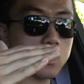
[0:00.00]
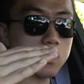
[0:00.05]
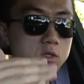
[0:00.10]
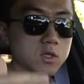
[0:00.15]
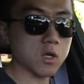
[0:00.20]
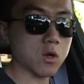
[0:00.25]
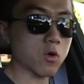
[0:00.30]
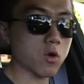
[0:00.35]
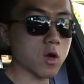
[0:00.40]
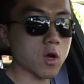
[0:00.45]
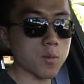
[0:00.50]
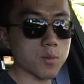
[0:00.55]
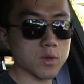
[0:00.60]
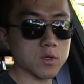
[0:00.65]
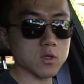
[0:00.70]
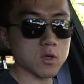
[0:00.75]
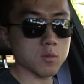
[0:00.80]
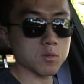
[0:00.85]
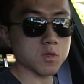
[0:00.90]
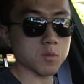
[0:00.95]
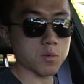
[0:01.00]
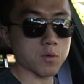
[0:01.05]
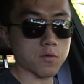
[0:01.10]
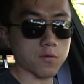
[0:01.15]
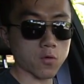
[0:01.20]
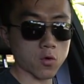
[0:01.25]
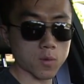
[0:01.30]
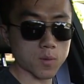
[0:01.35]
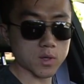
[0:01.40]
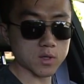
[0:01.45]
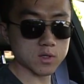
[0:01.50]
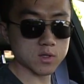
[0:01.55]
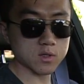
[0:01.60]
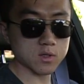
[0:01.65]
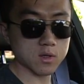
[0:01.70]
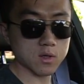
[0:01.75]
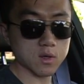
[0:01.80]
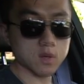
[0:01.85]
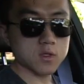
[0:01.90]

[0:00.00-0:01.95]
tier up in terms of performance.